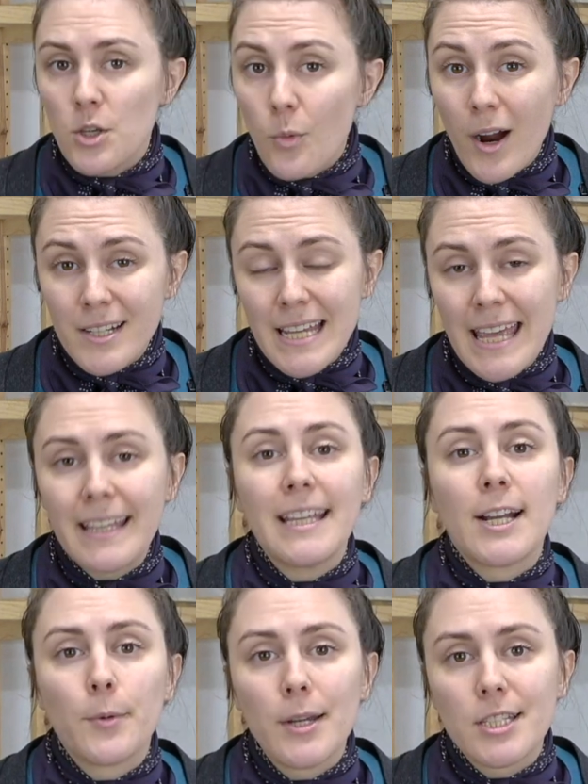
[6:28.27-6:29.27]
You are
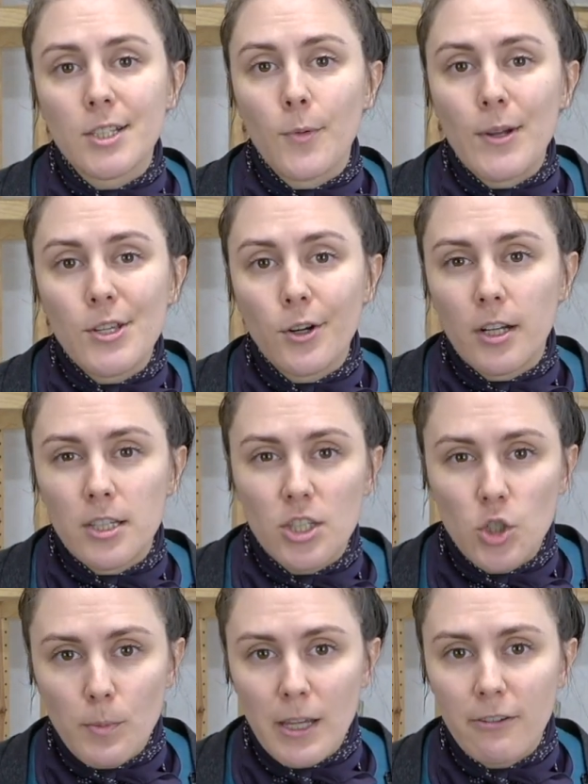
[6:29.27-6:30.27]
taking a risk when you're
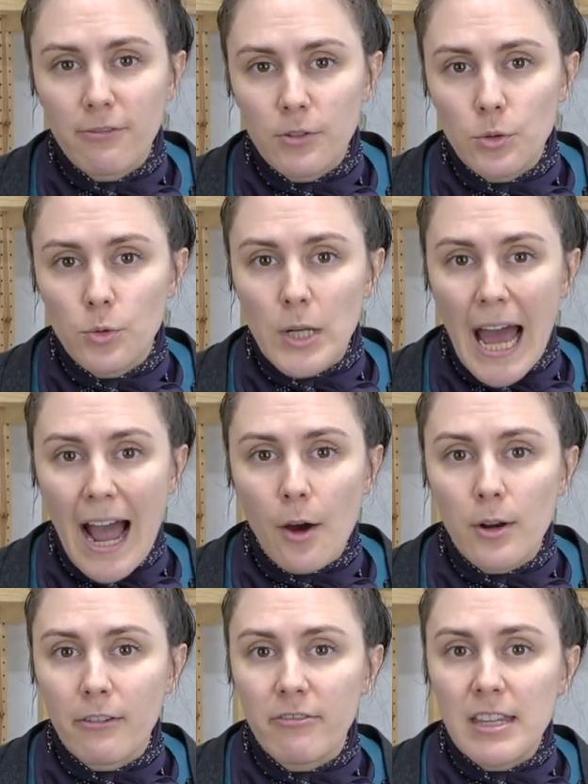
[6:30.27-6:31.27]
consuming food
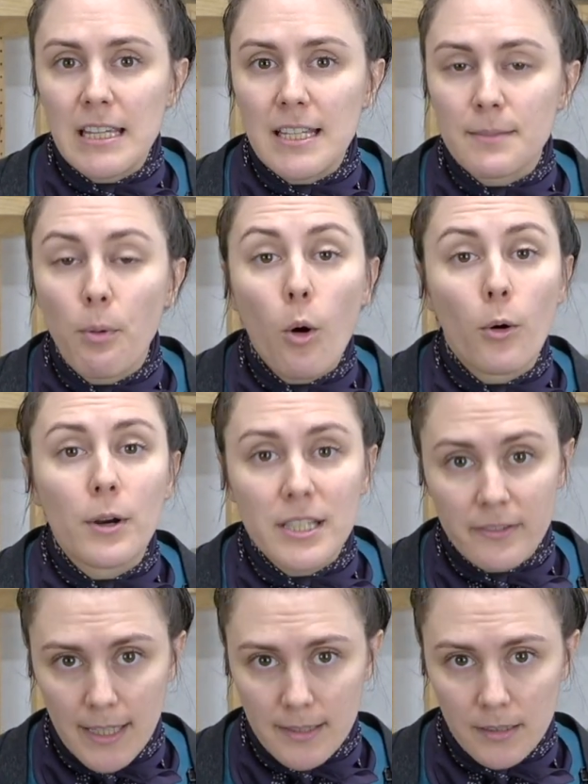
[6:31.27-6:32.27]
out of these
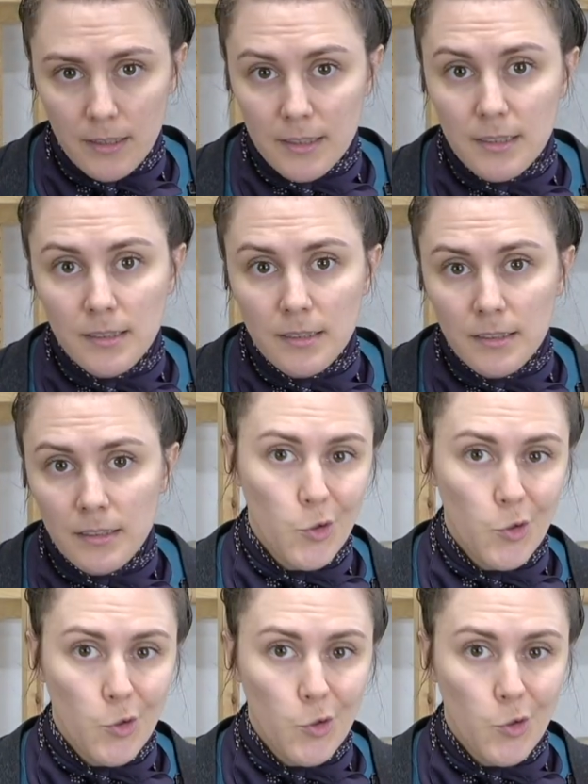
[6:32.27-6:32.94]
porous vessels.